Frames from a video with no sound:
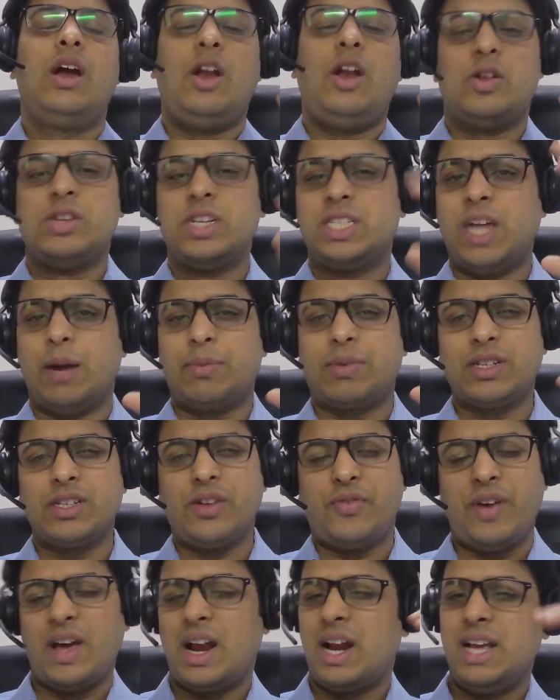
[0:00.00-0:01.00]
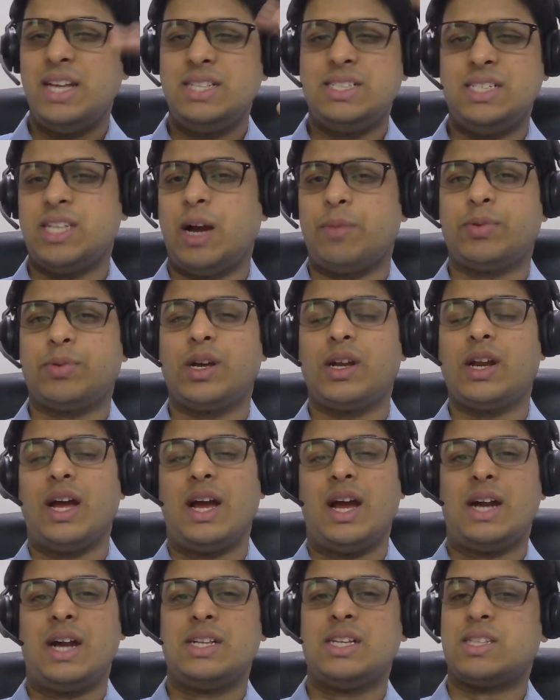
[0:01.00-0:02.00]
Now this chapter is a fairly easy chapter
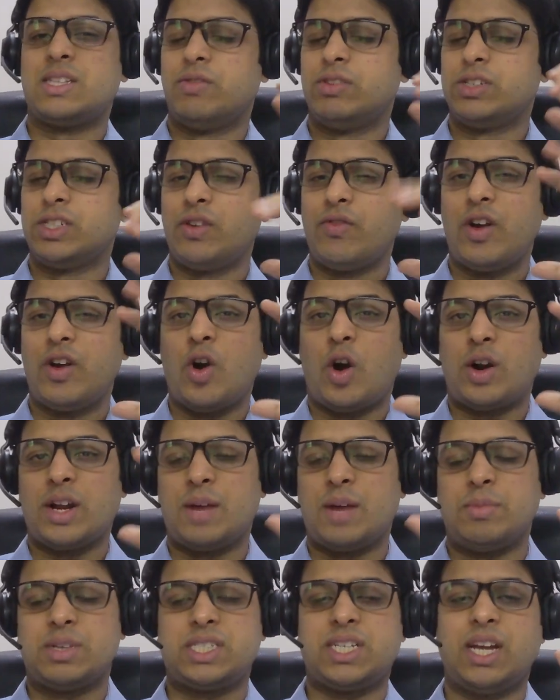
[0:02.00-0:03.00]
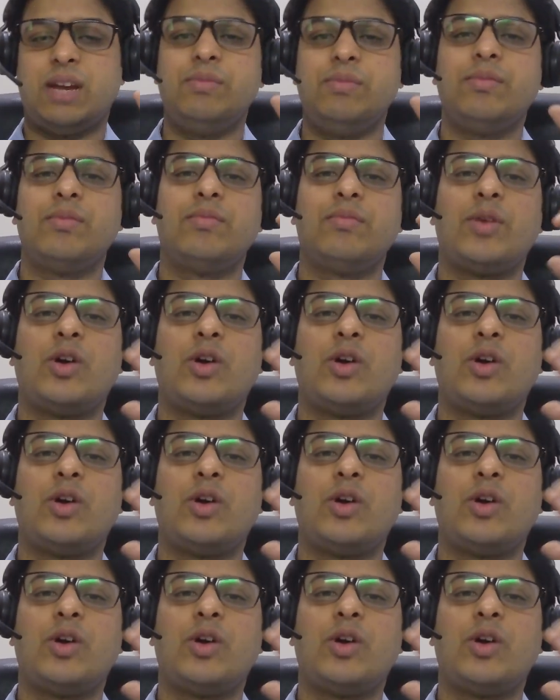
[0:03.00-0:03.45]
and this revision will not take much time